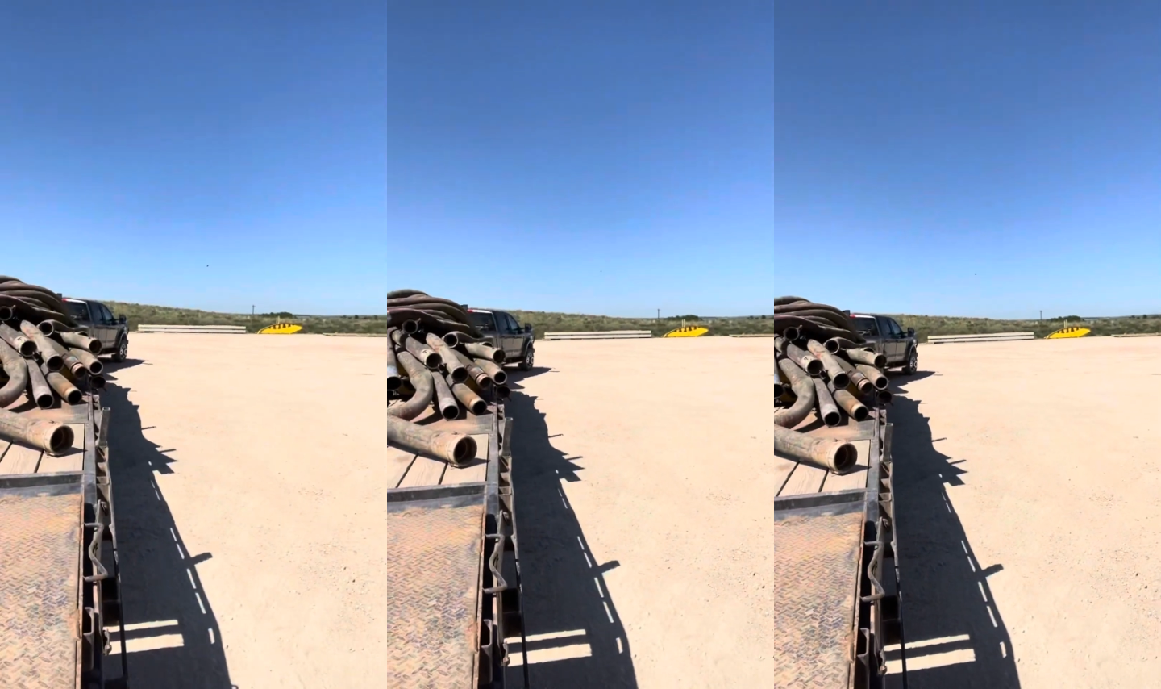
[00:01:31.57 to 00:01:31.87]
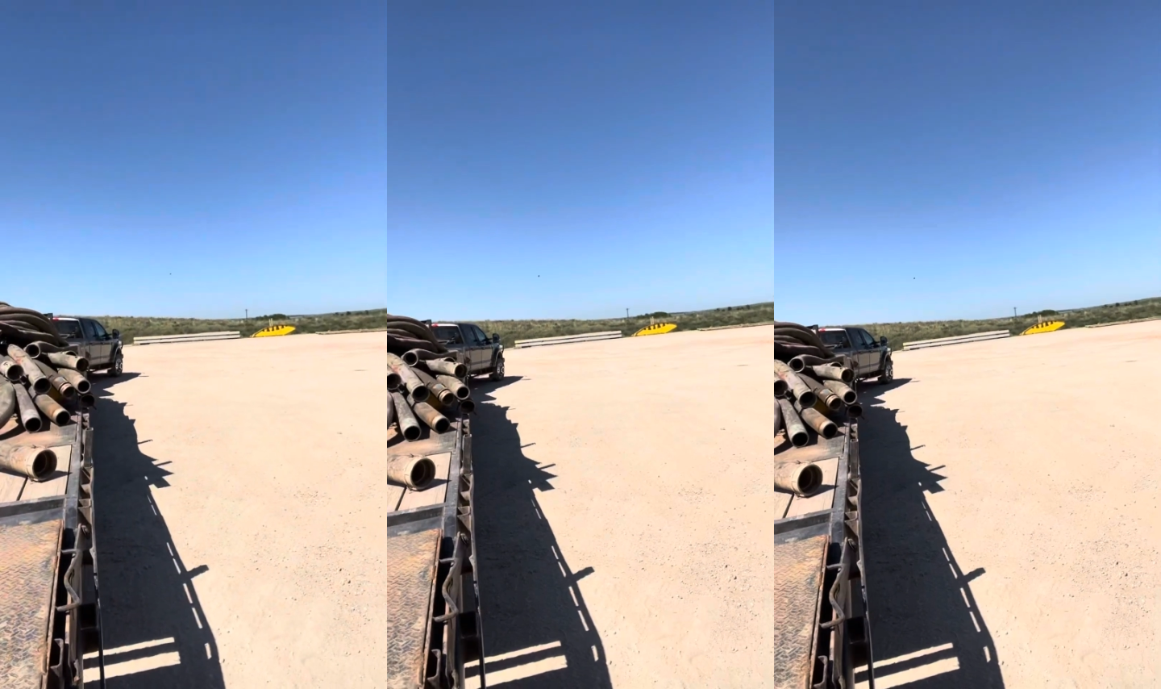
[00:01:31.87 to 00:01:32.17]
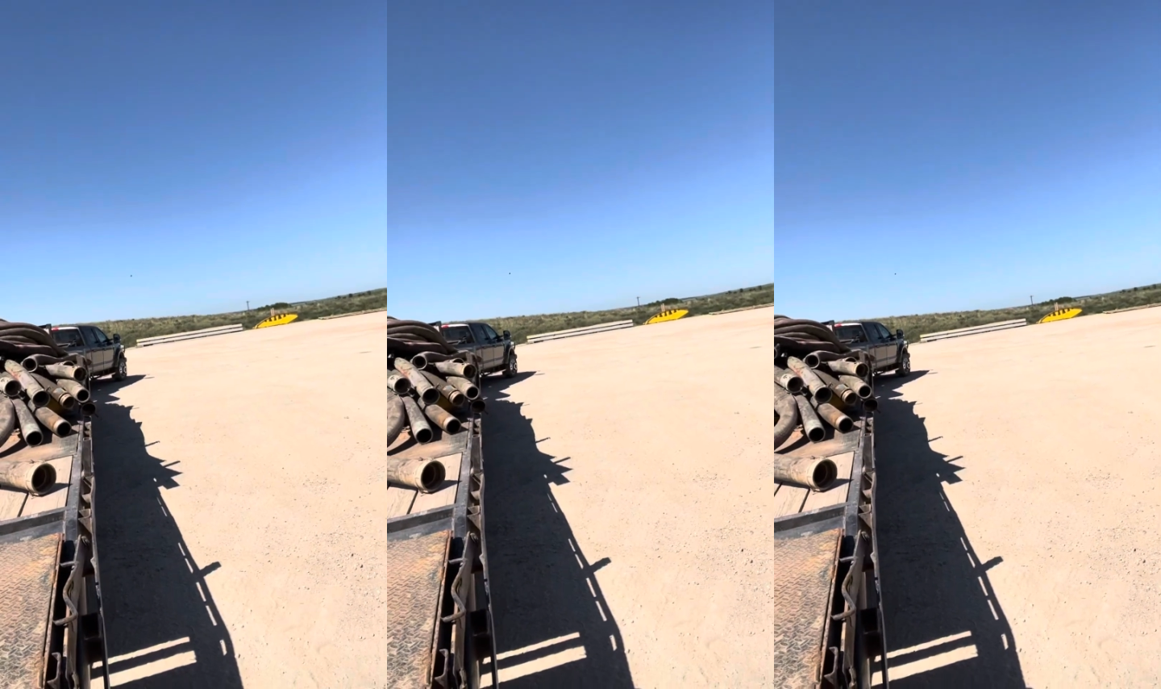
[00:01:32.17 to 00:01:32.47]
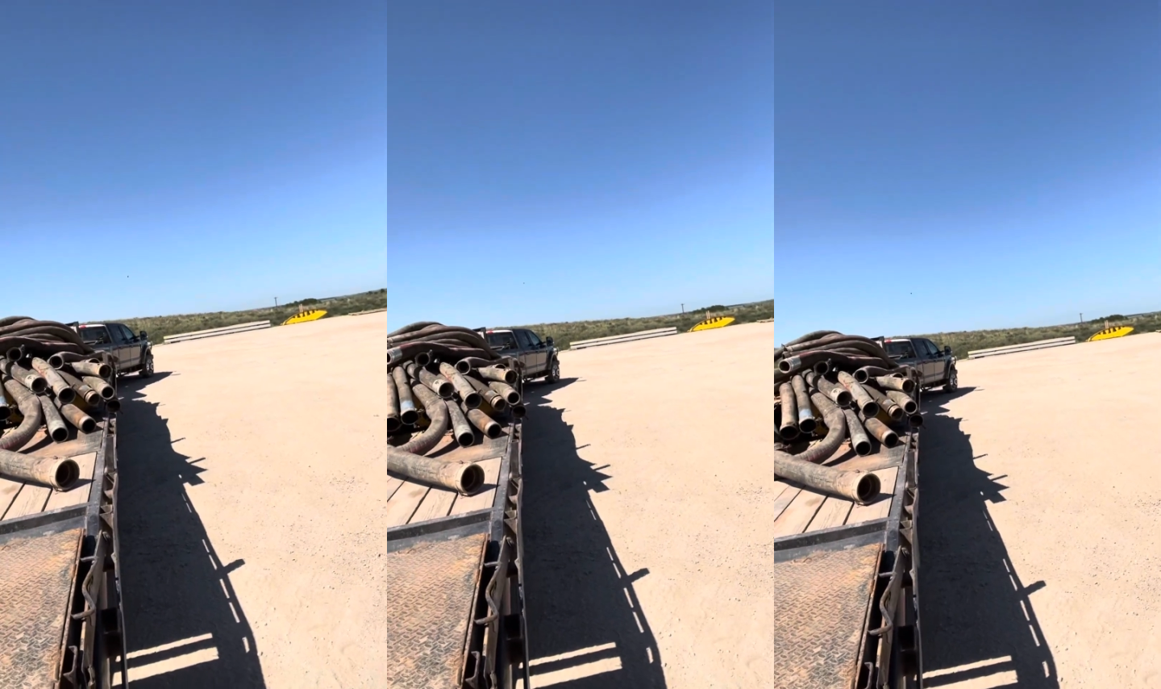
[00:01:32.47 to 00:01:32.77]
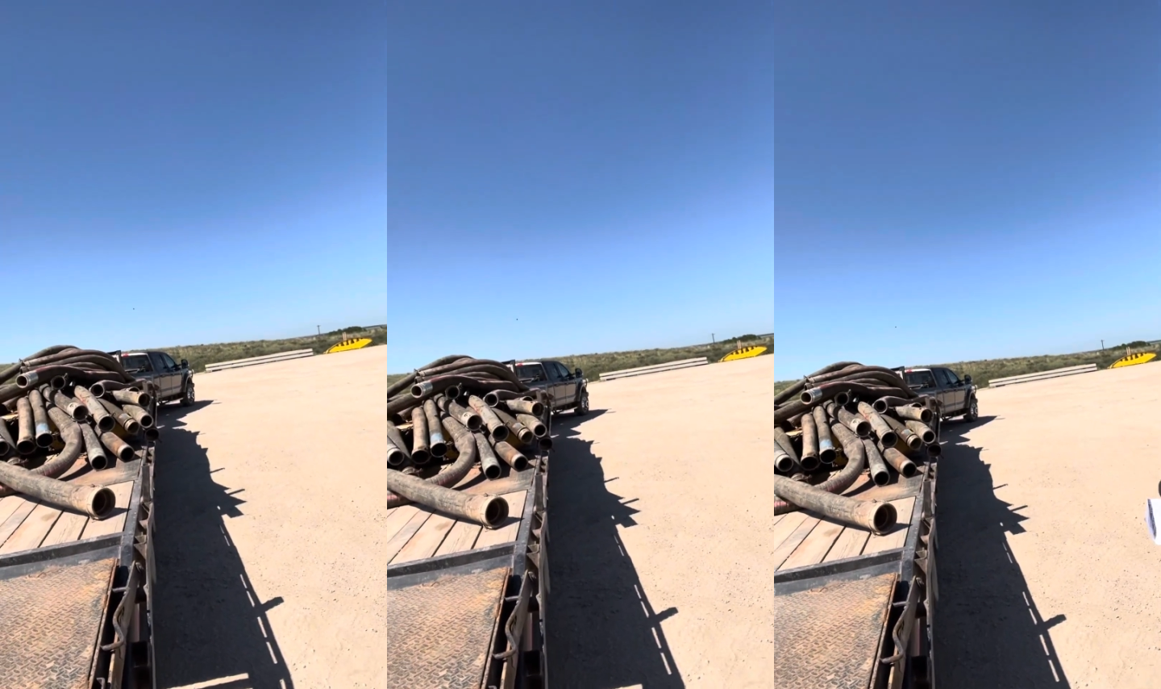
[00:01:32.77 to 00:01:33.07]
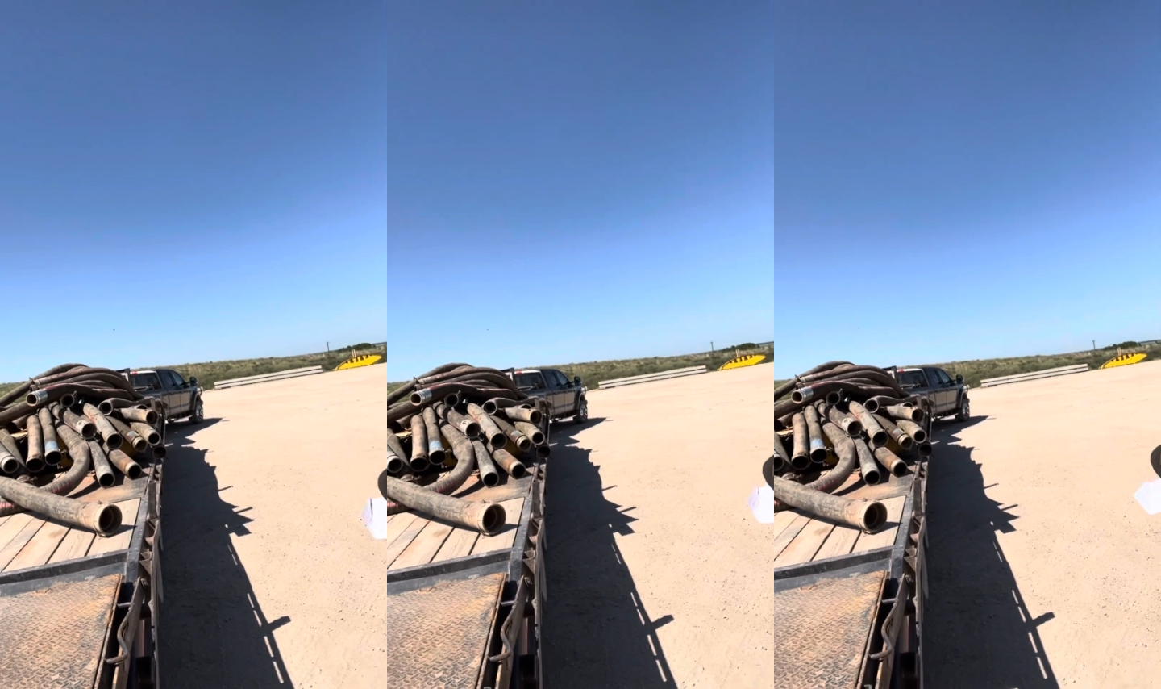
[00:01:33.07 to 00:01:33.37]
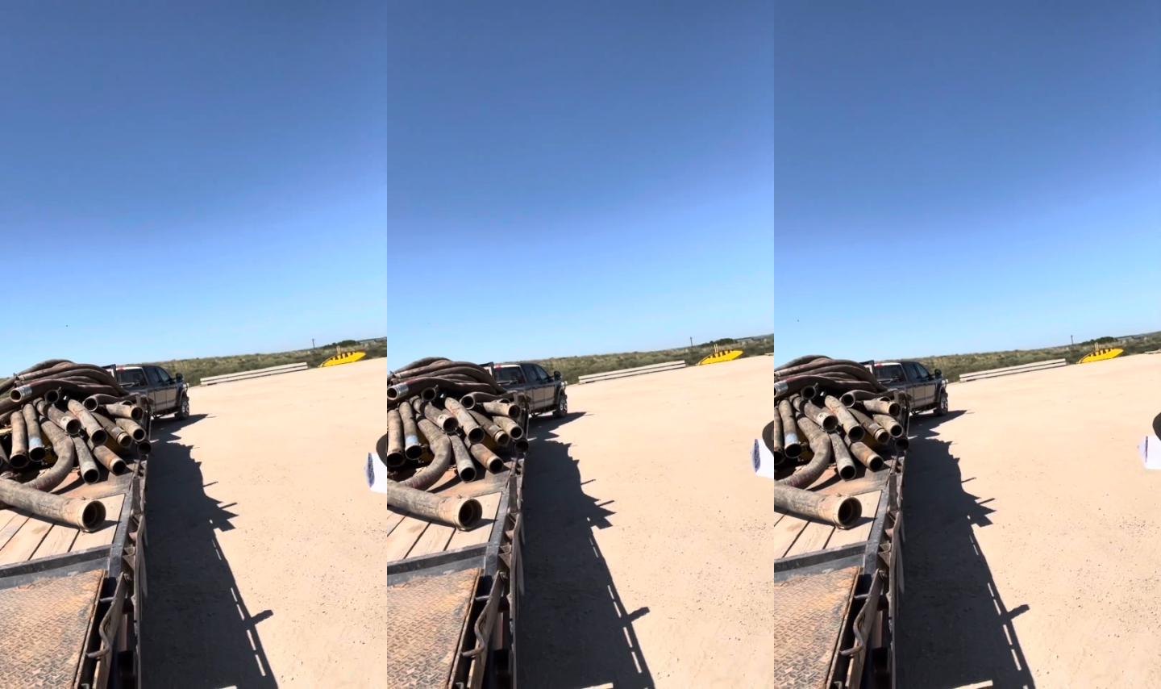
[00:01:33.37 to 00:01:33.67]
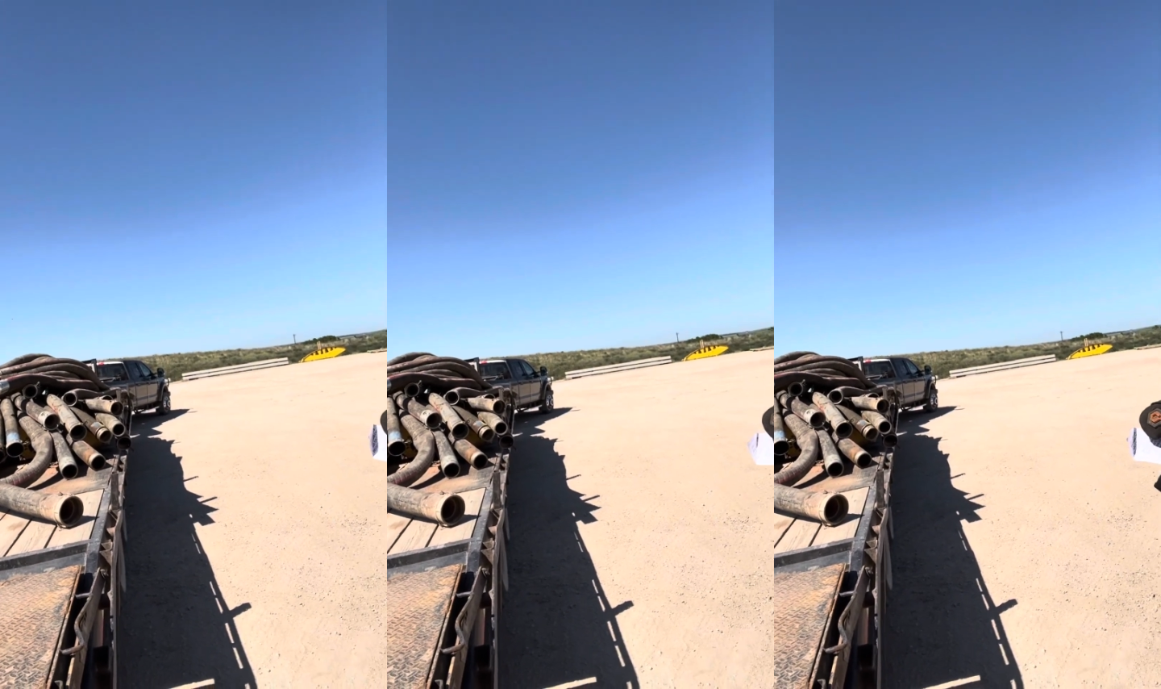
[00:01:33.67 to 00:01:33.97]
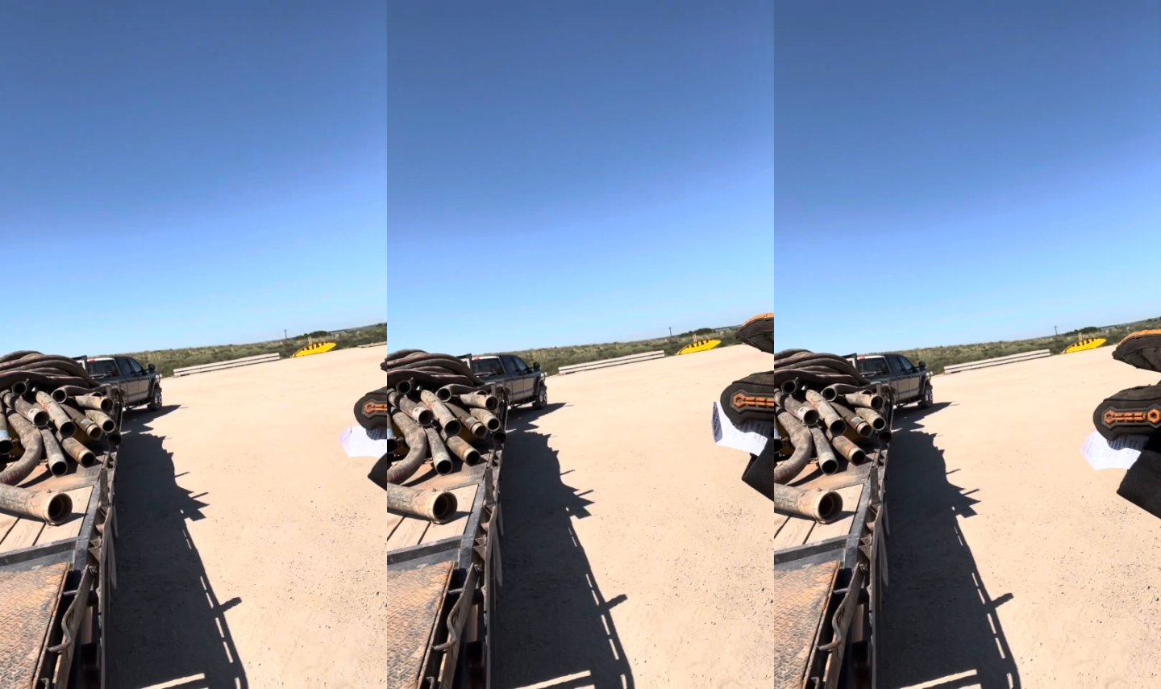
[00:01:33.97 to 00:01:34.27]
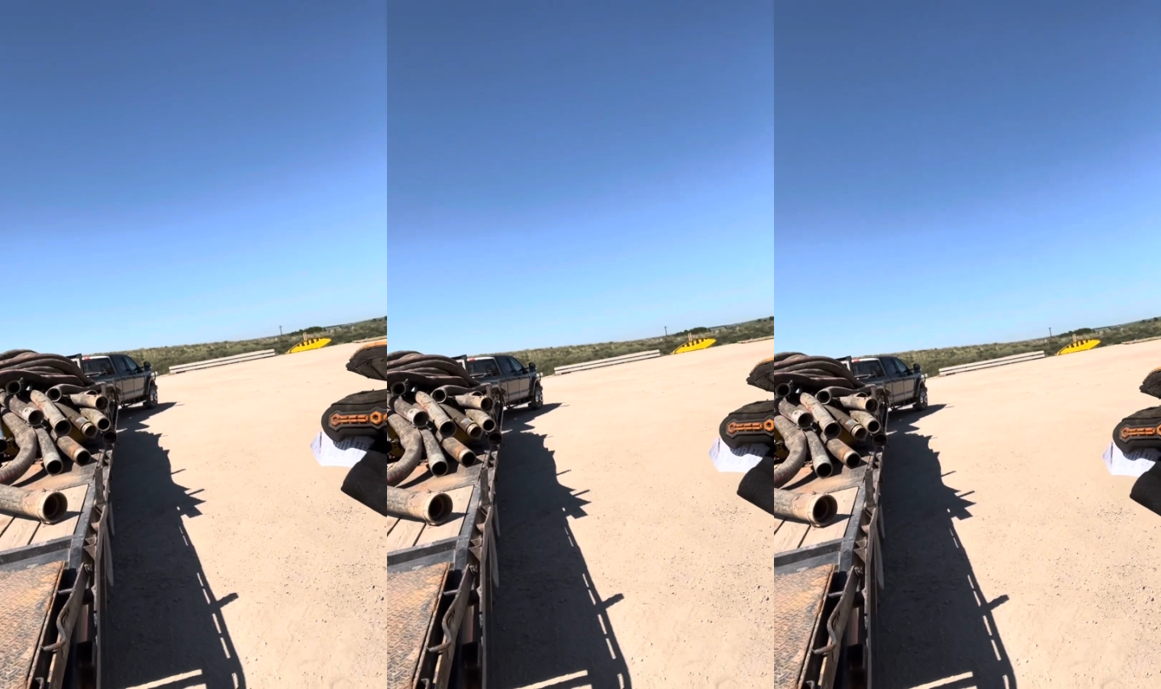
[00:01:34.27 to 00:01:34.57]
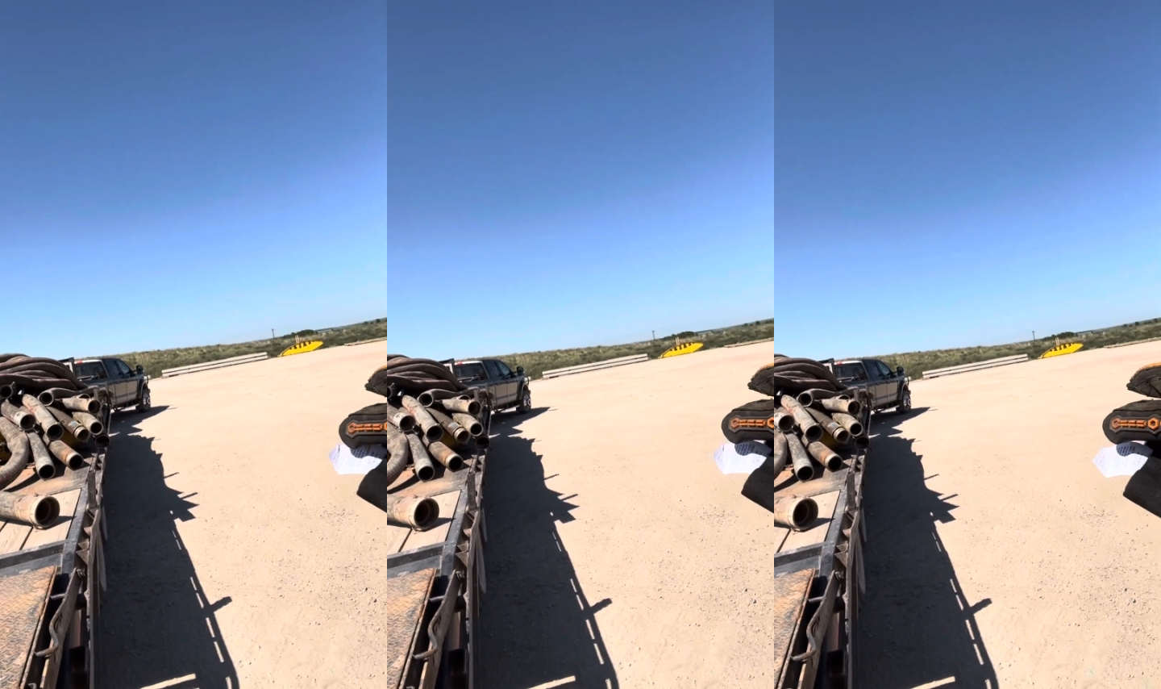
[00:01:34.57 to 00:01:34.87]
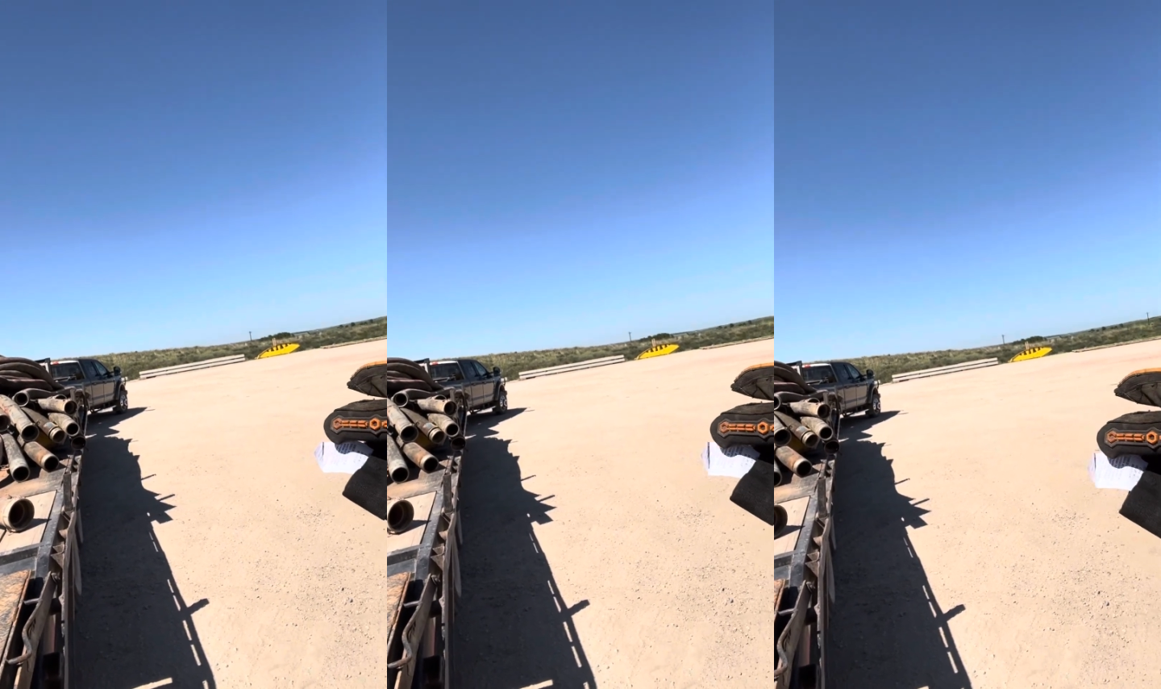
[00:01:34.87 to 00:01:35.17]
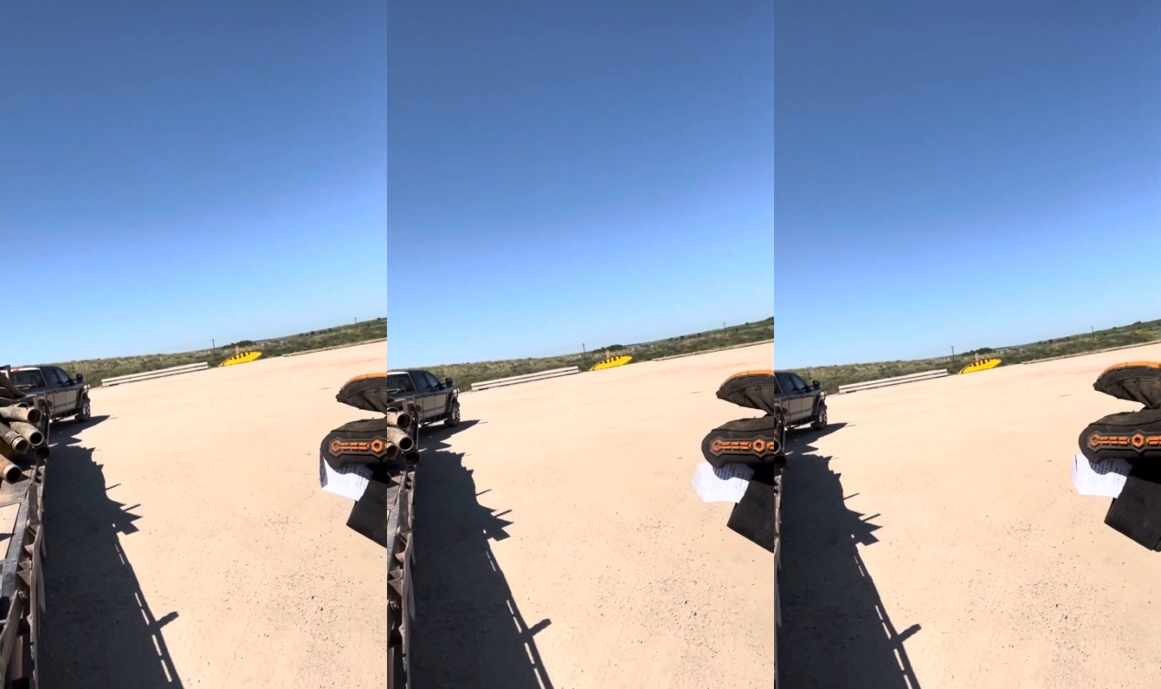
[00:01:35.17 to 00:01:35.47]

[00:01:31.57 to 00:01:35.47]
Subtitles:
(no speaker visible)